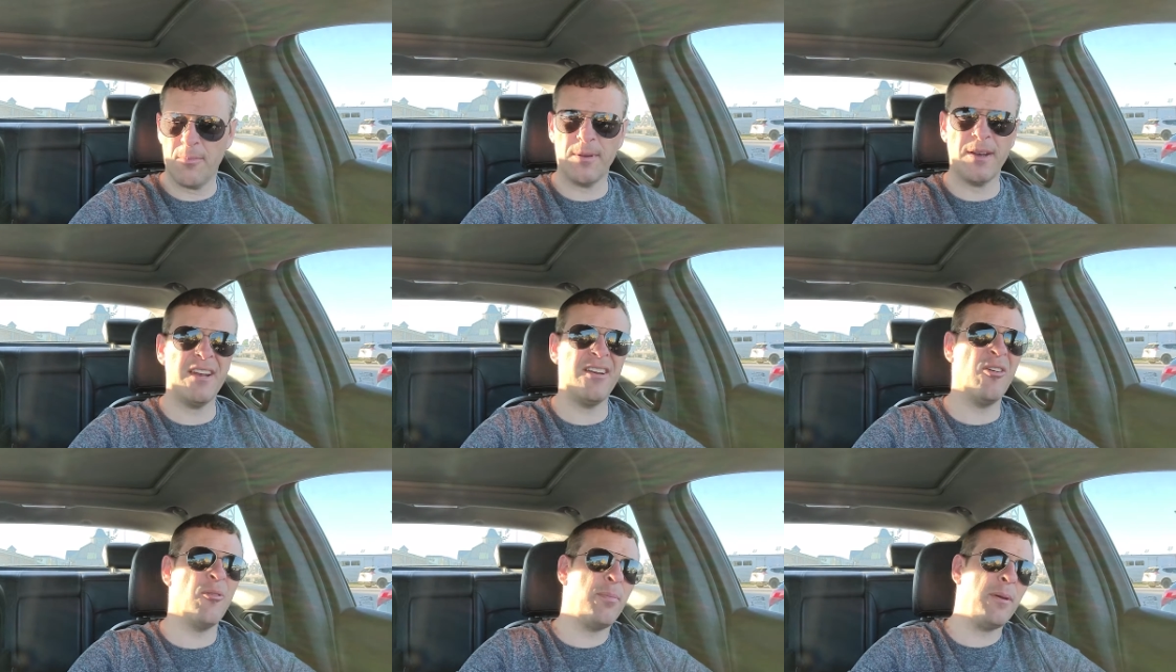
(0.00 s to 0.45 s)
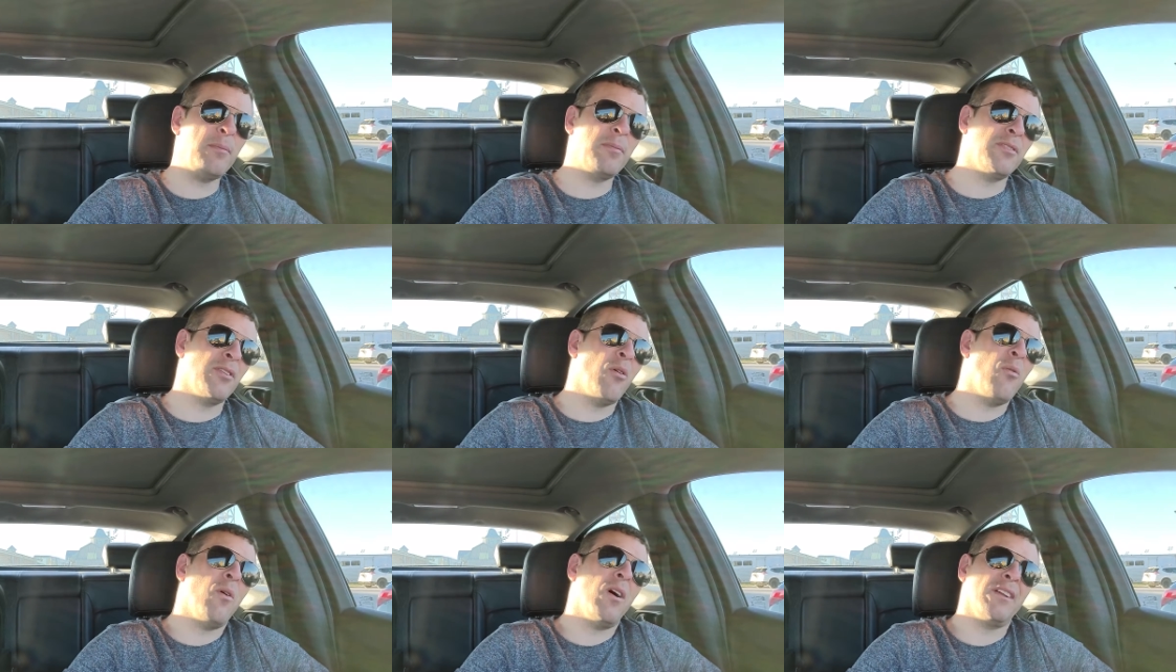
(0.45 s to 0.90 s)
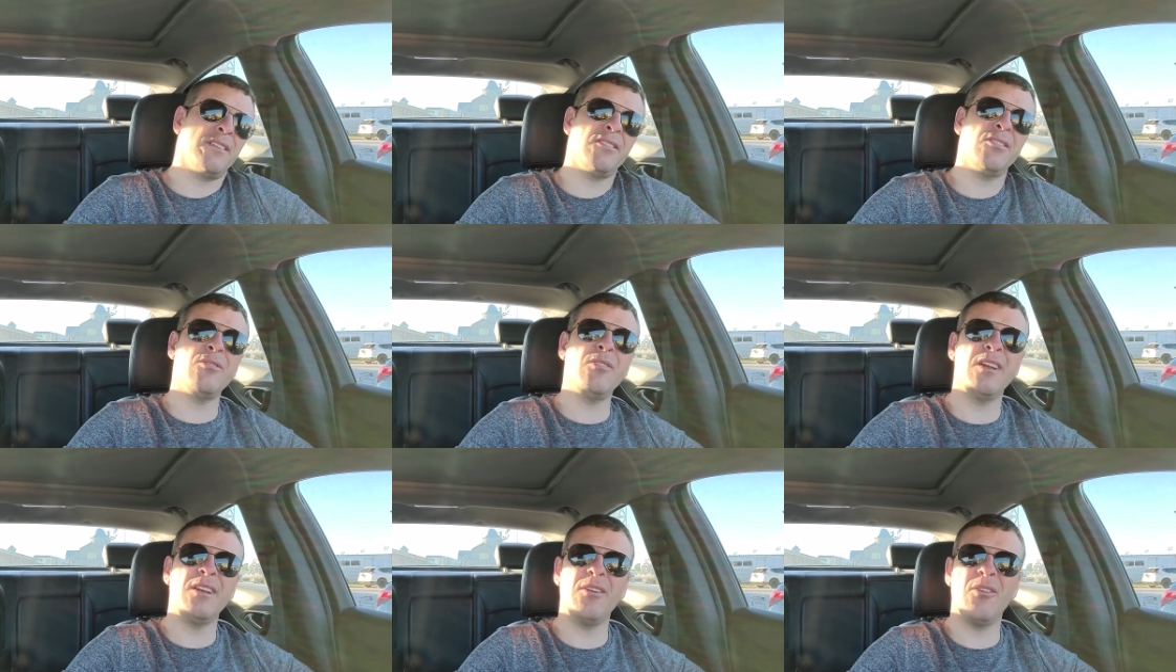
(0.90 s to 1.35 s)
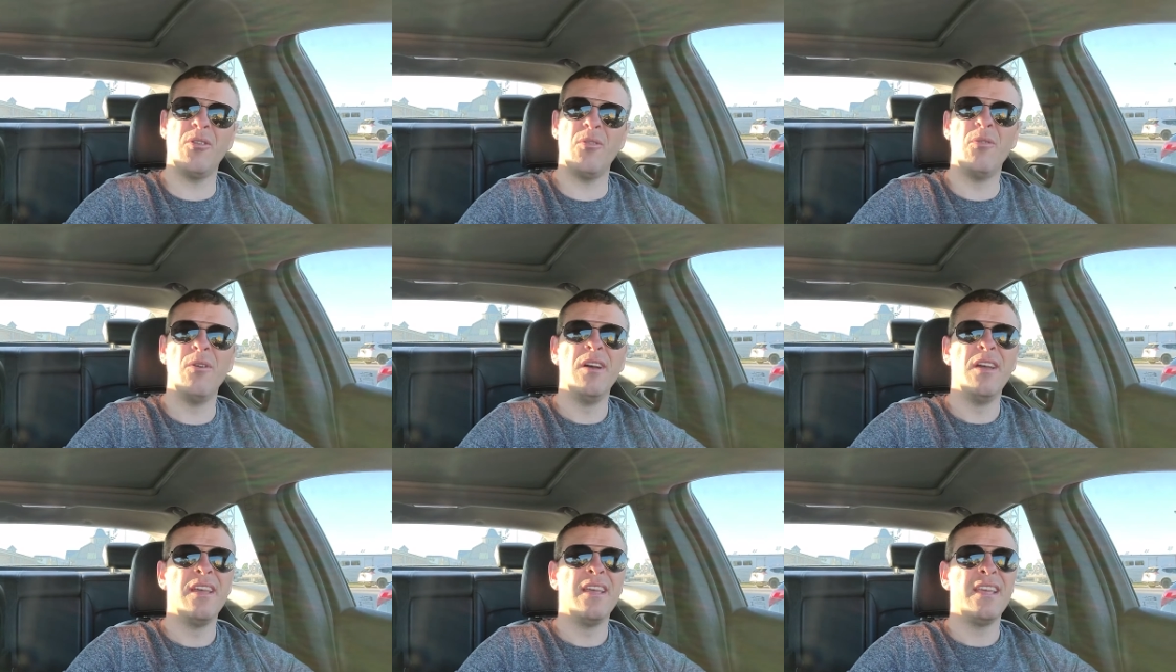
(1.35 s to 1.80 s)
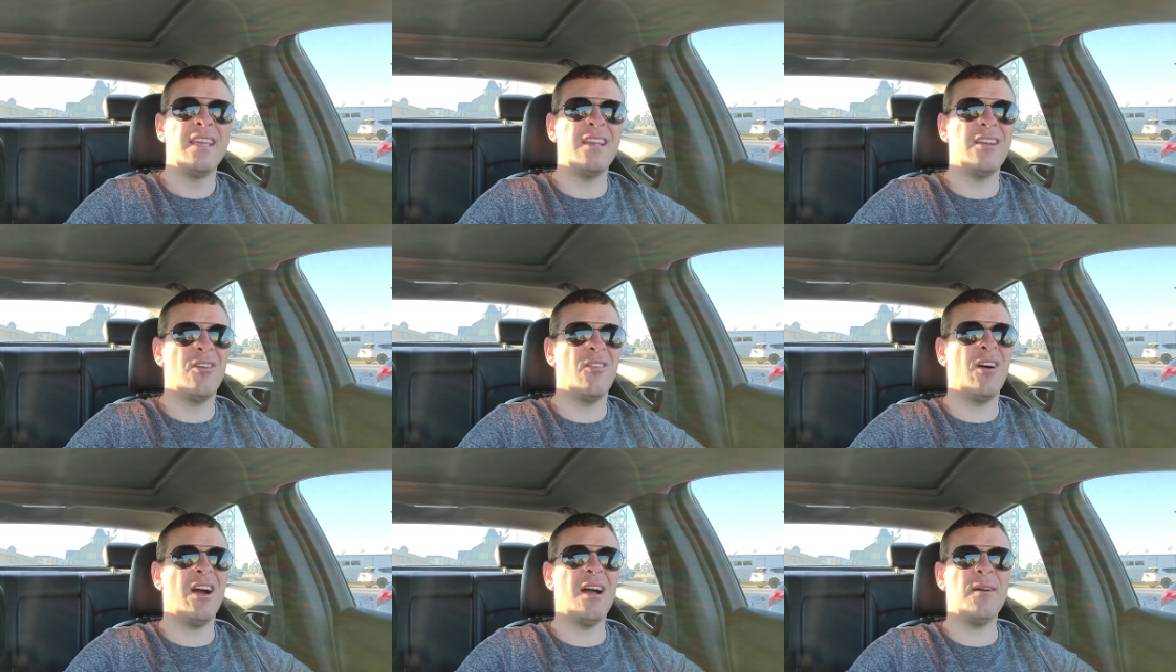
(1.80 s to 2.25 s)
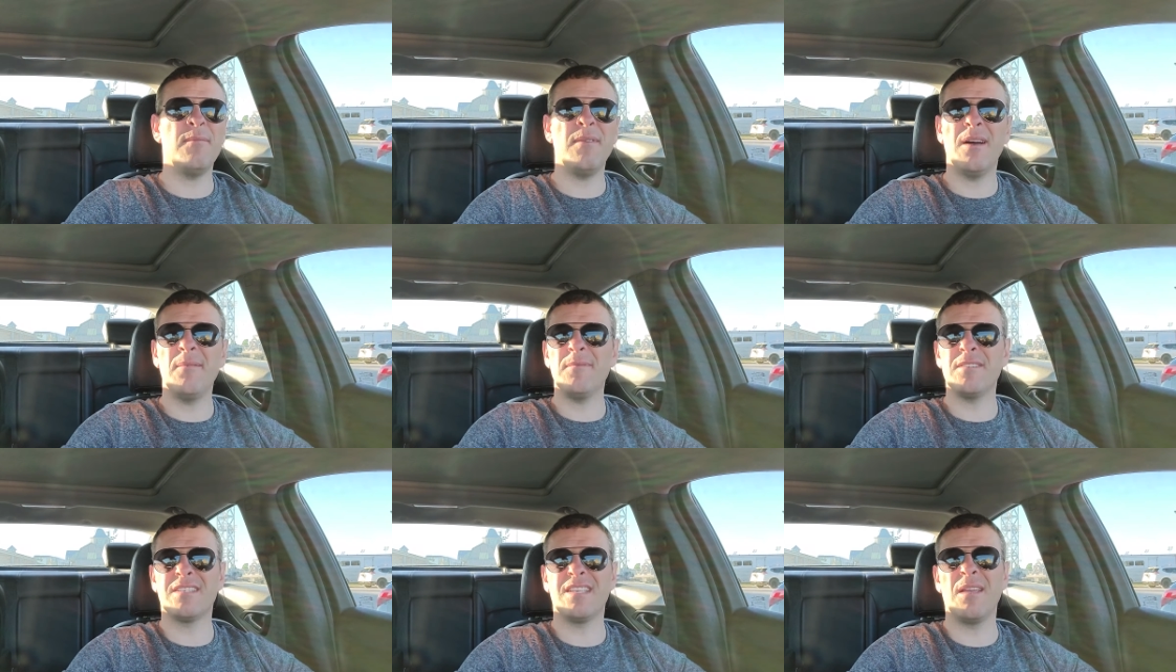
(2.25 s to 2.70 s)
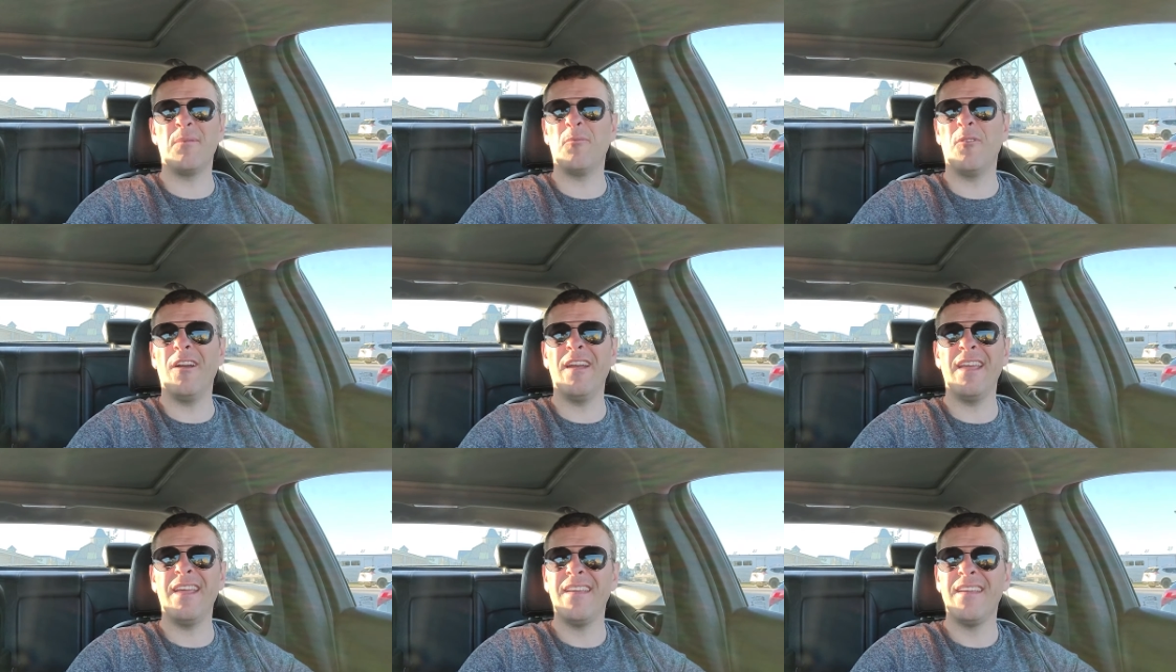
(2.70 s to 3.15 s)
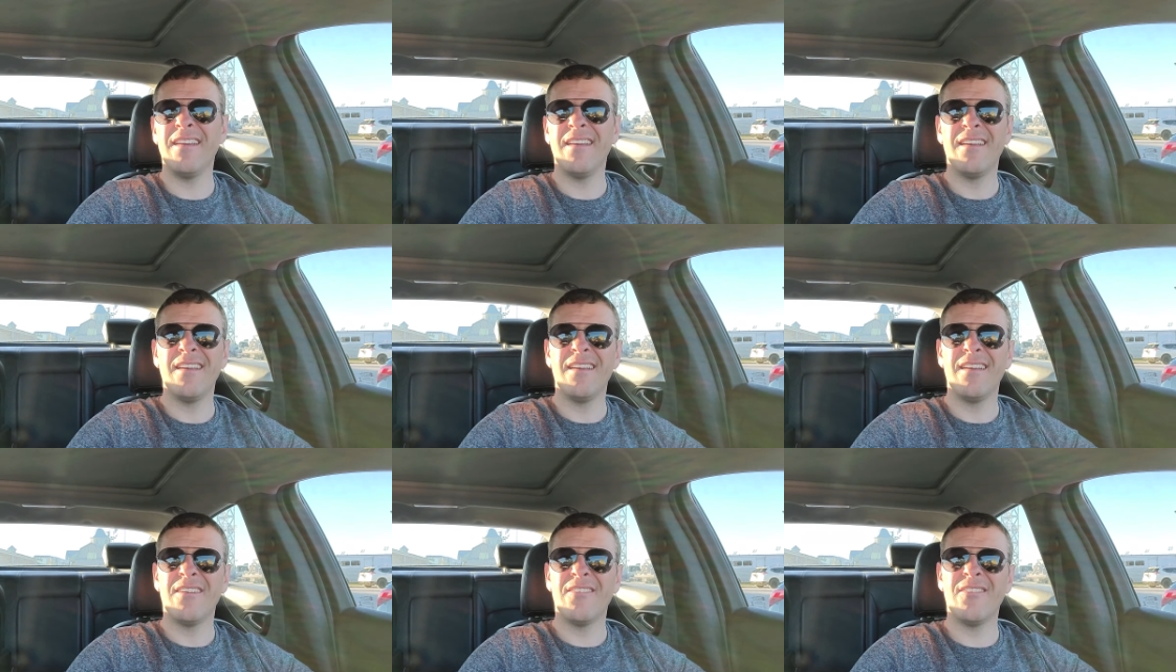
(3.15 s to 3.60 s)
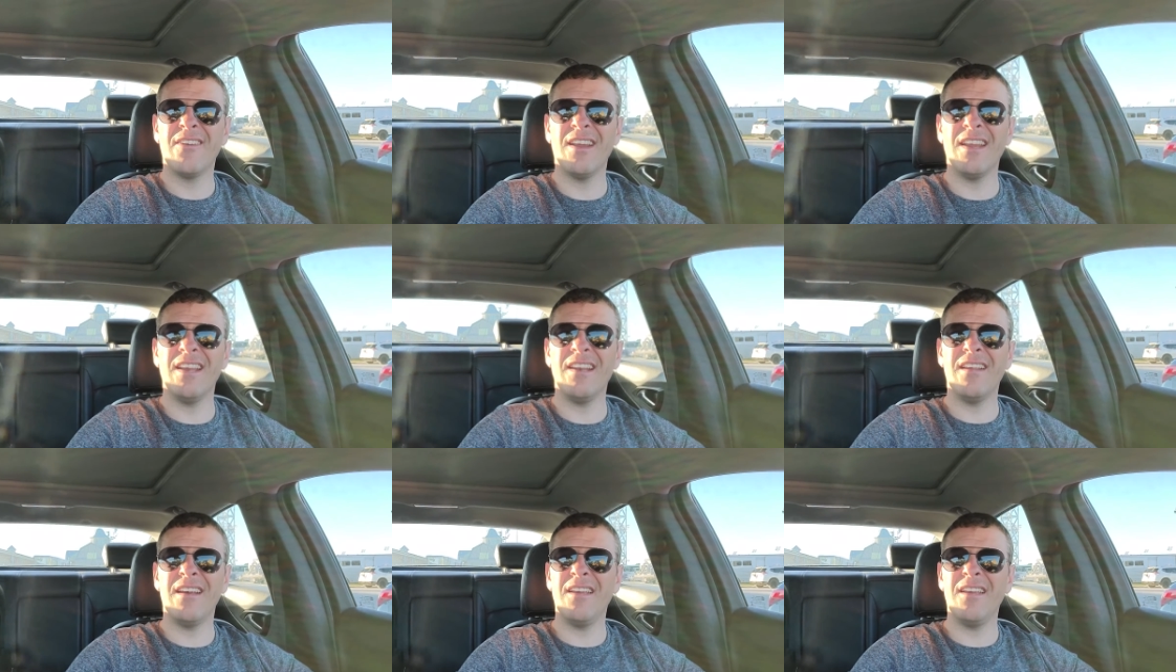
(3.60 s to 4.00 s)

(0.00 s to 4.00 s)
But I know people don't want to. I know, you know, I'm, I'm the same way, right?